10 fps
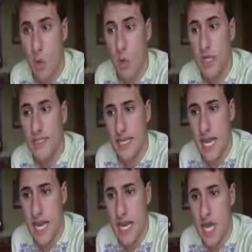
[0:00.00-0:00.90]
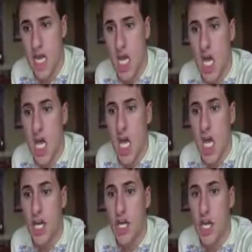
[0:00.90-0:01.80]
Once again,
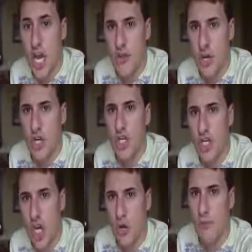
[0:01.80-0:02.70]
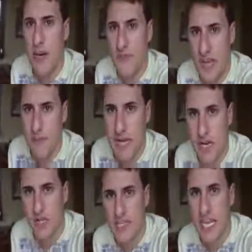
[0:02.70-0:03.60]
another show about
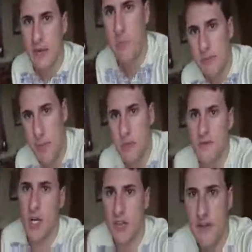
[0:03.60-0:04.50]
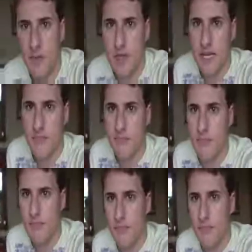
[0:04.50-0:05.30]
vampires and people who fall in love with them.